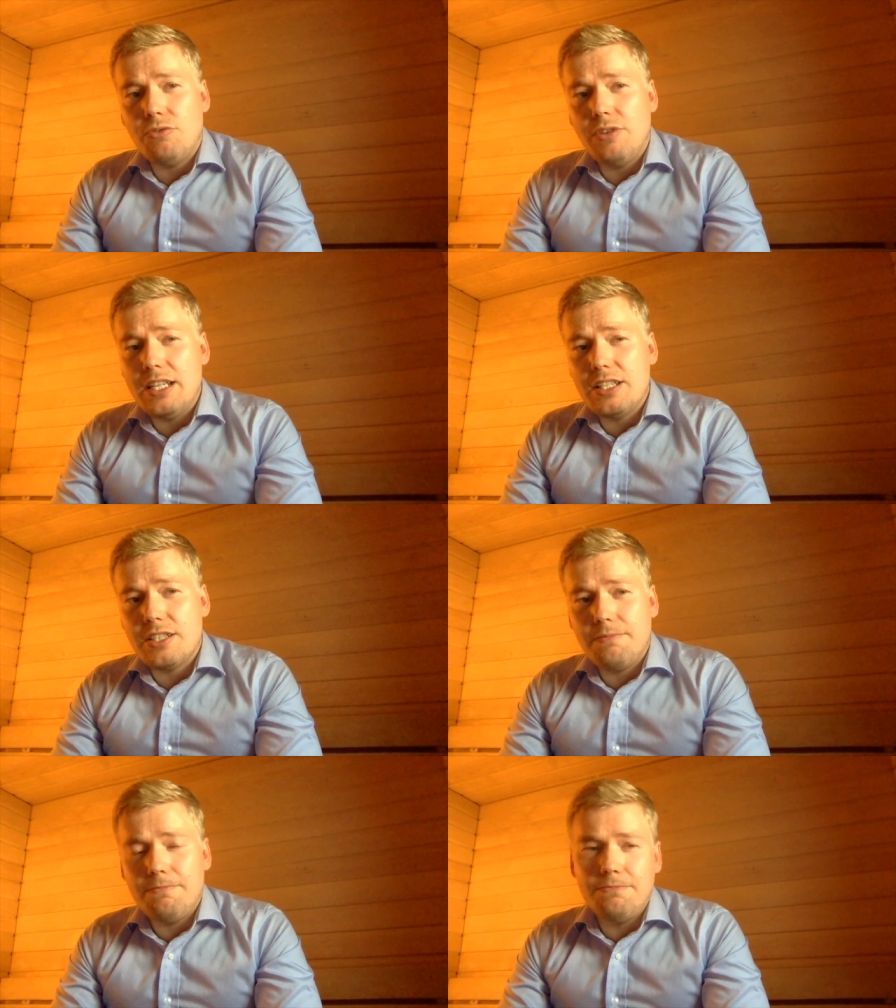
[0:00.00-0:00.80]

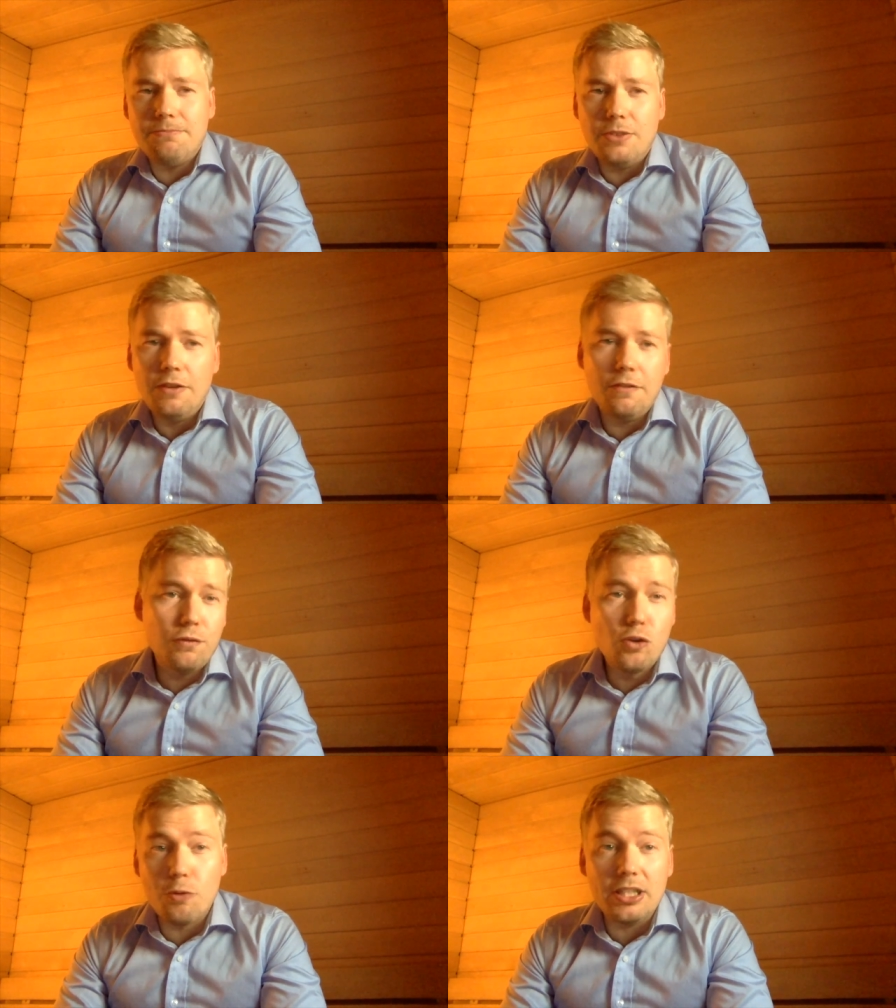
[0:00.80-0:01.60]

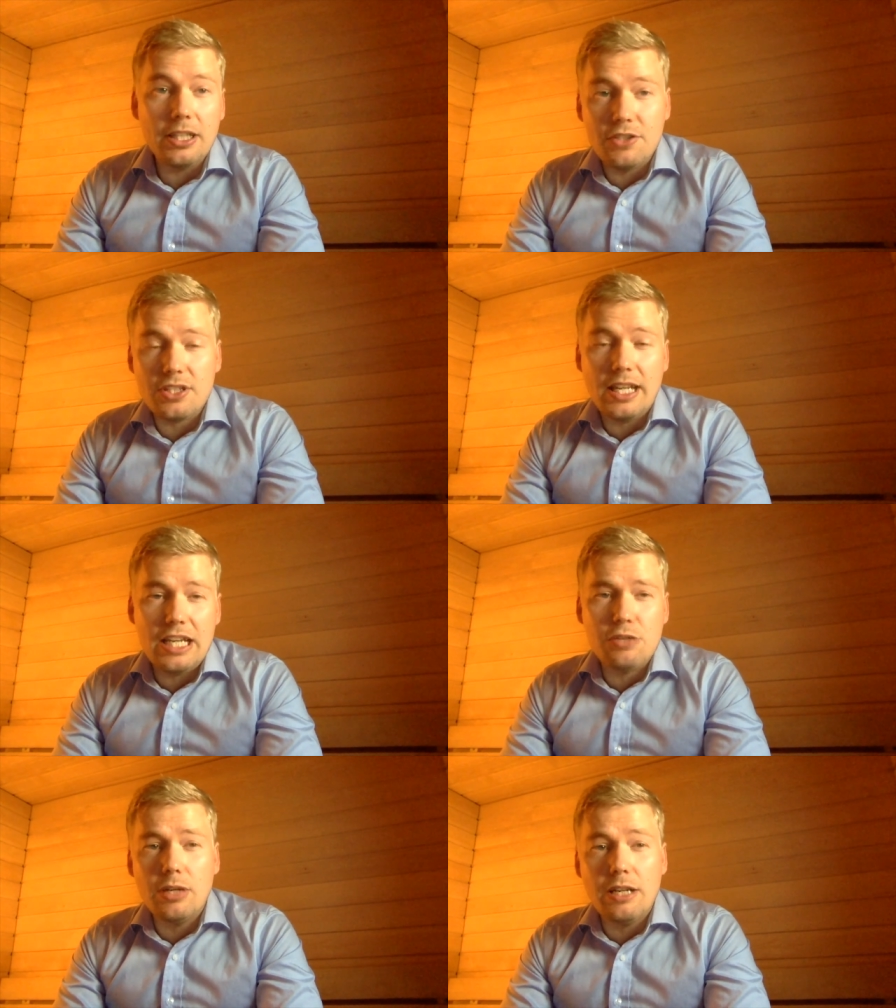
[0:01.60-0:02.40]
transformative
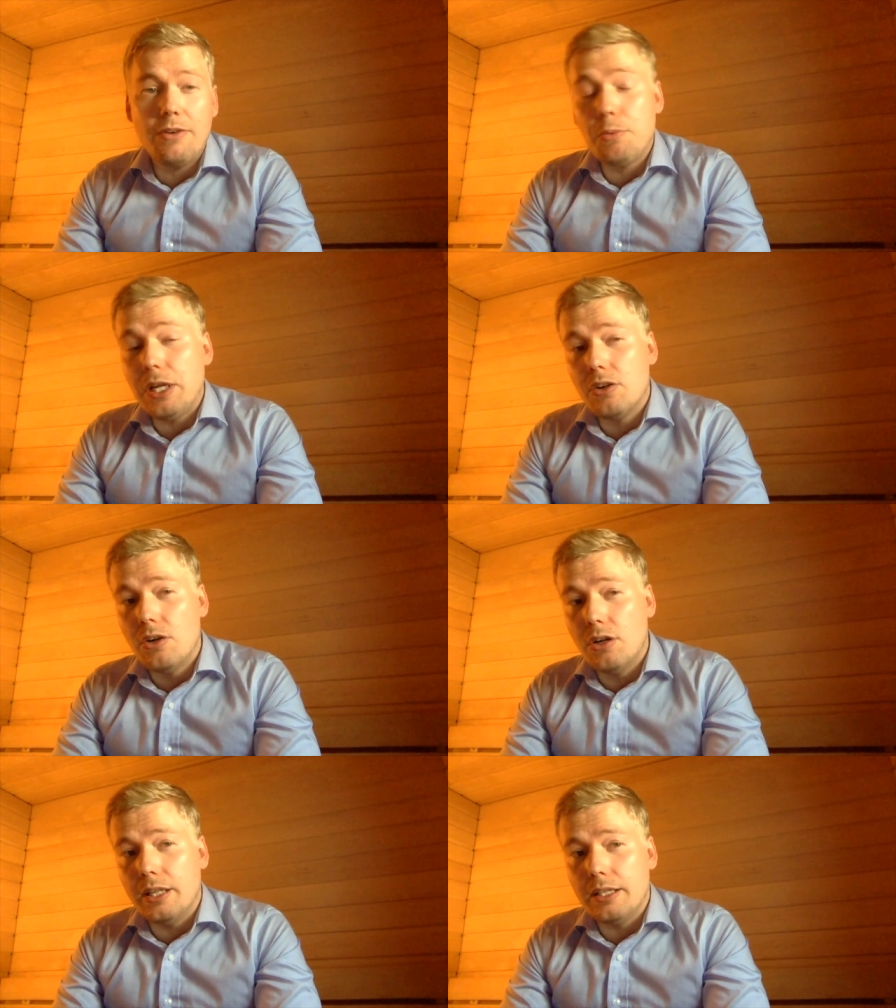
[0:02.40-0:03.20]
stage, whatever we
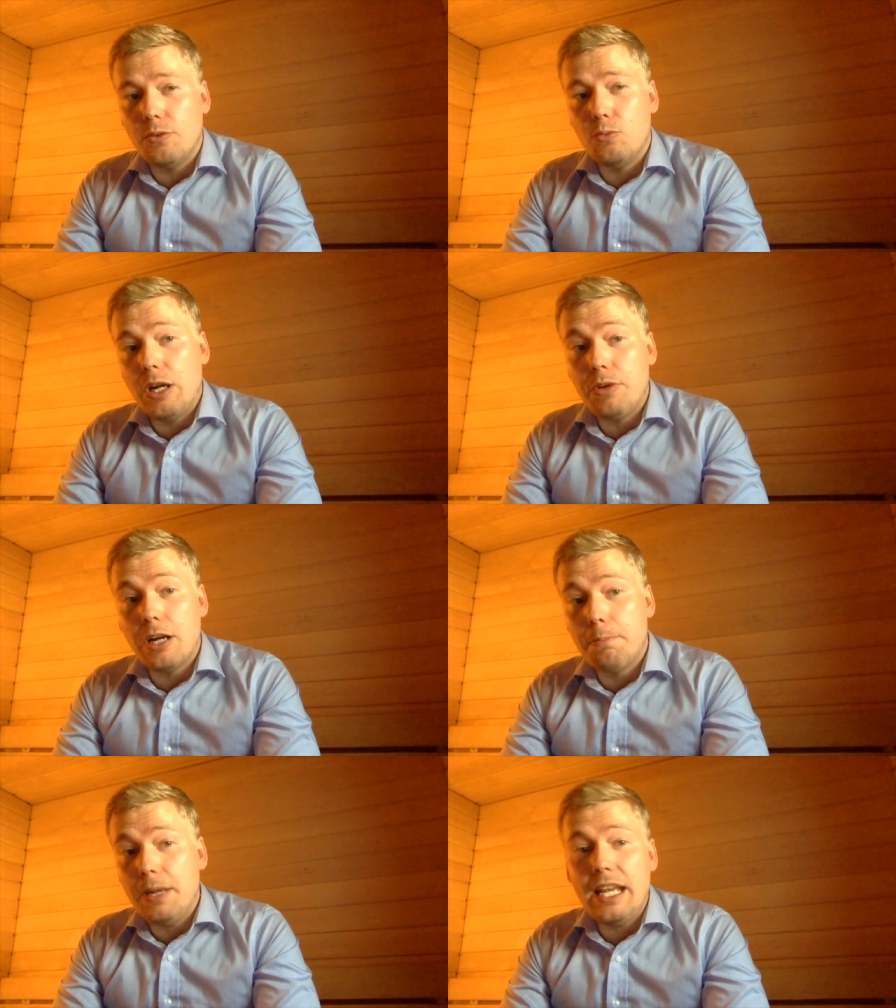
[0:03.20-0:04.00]
call it, where
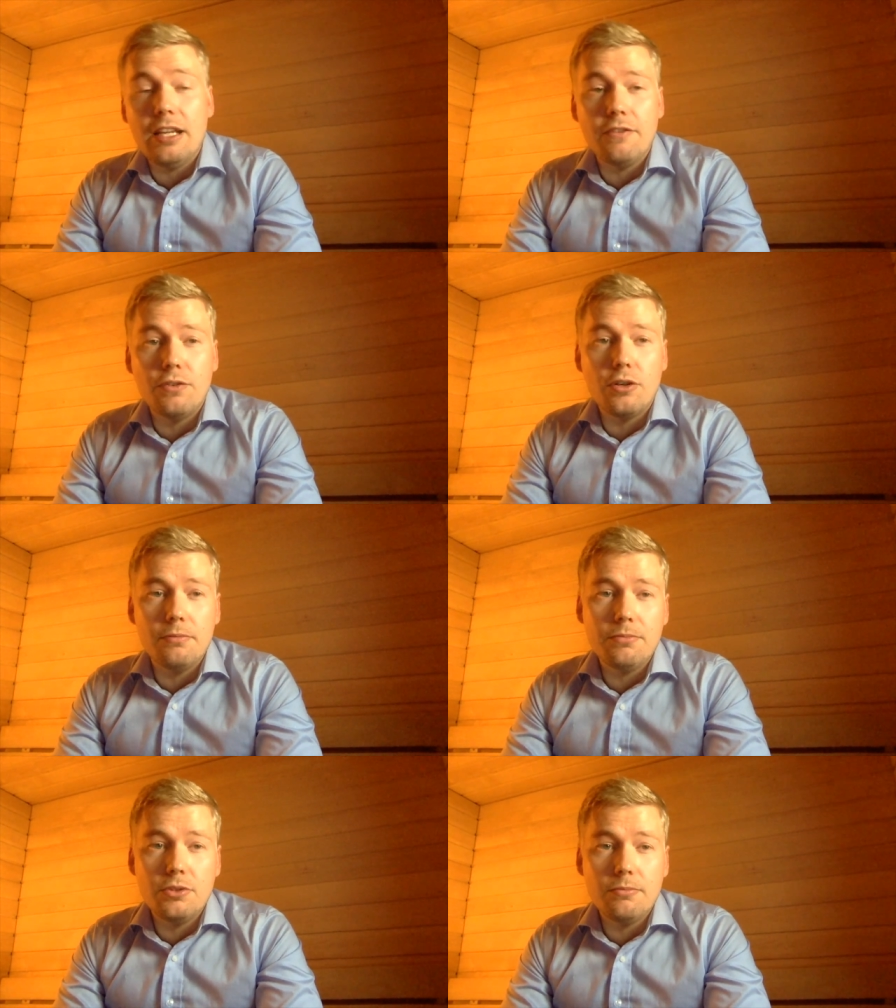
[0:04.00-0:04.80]
we are paying
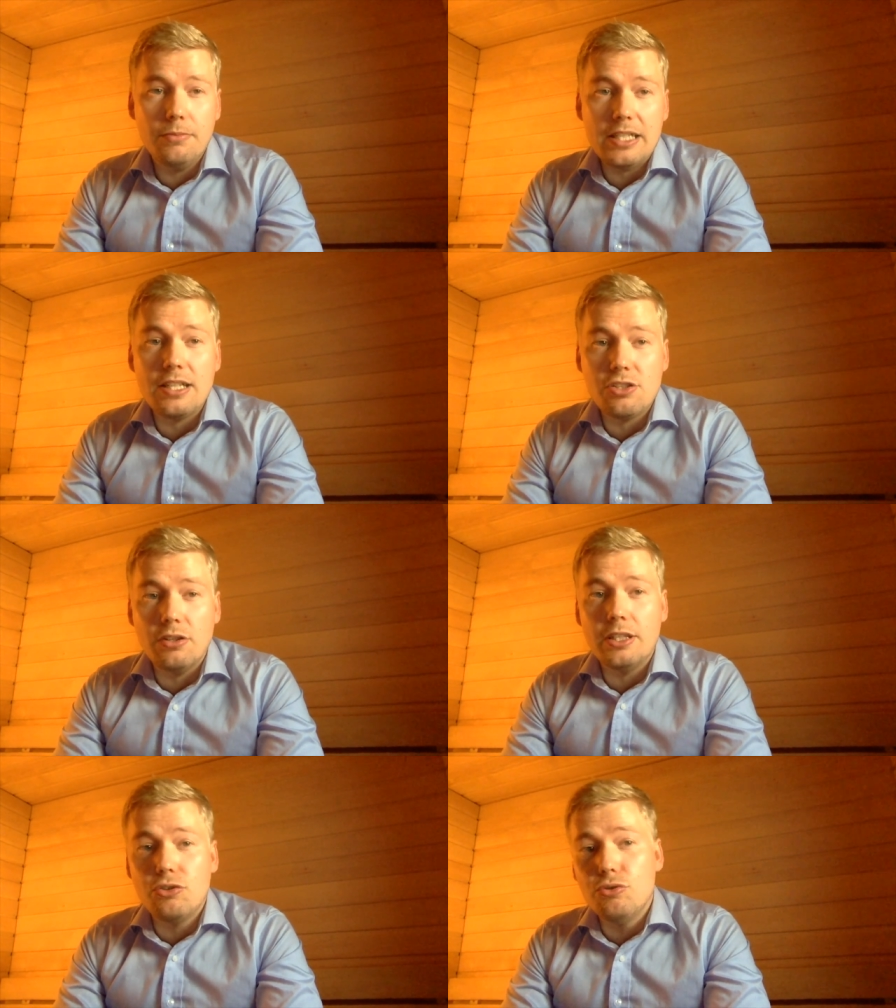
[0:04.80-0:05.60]
for
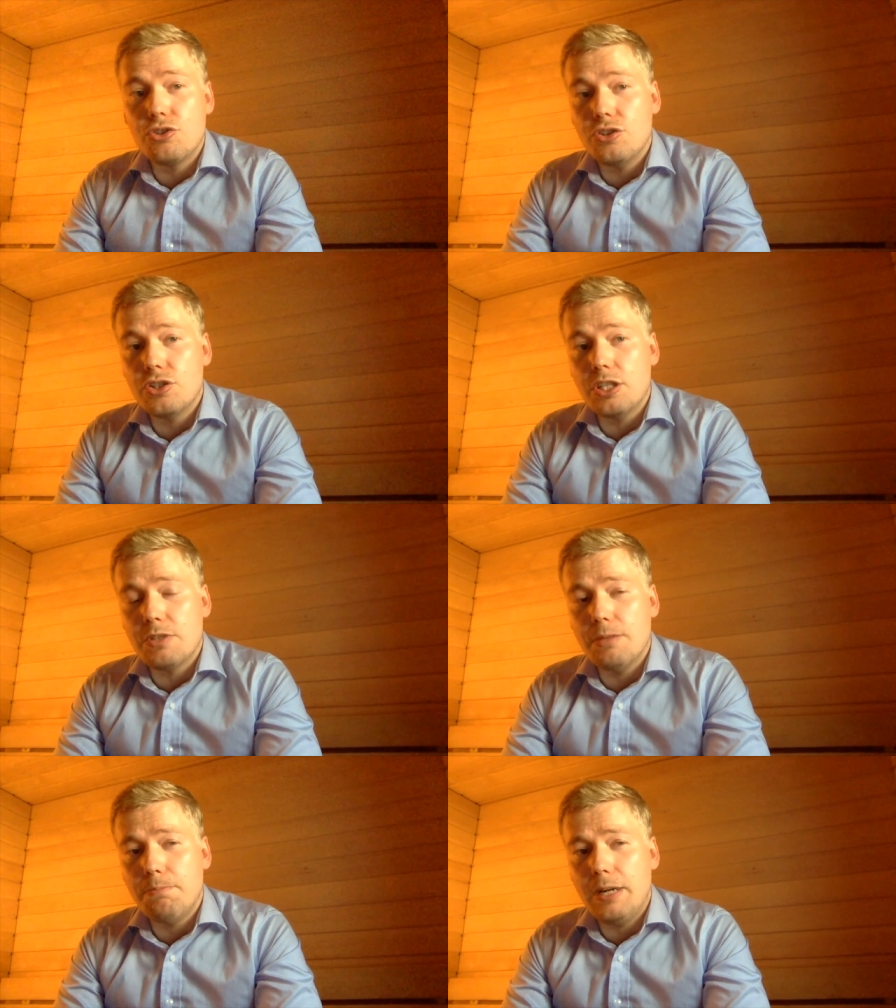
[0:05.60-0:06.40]
essentially two
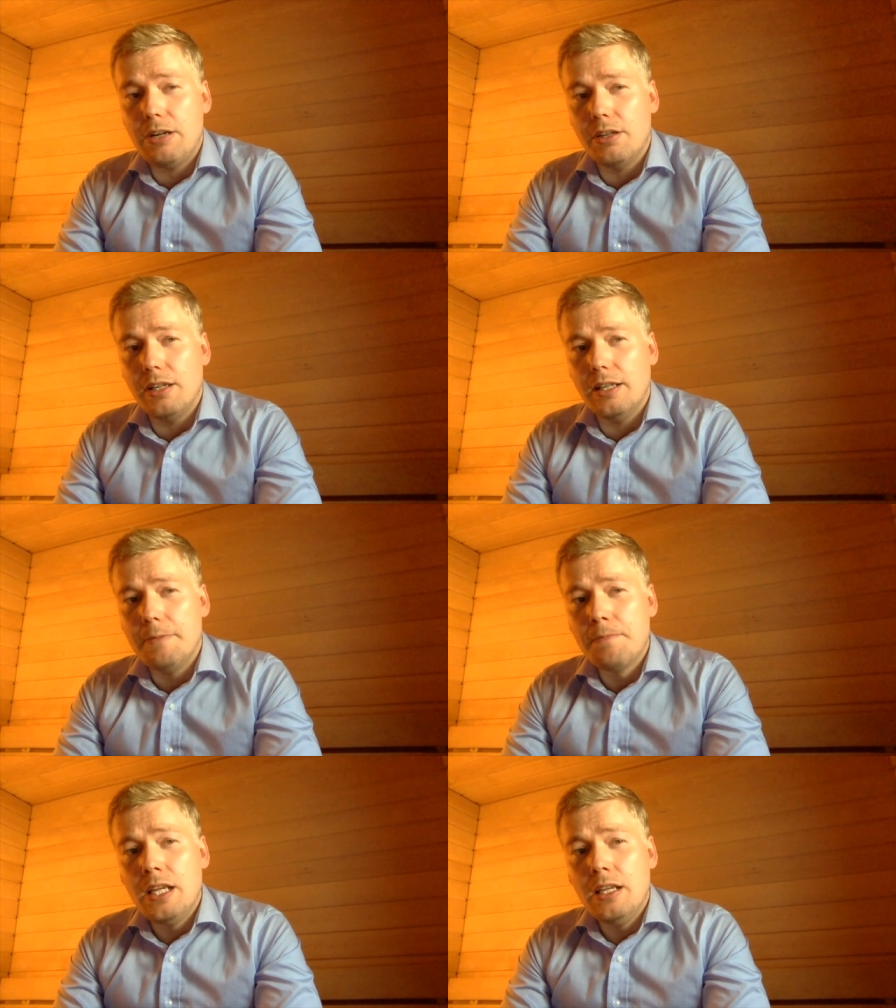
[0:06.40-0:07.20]
systems in parallel,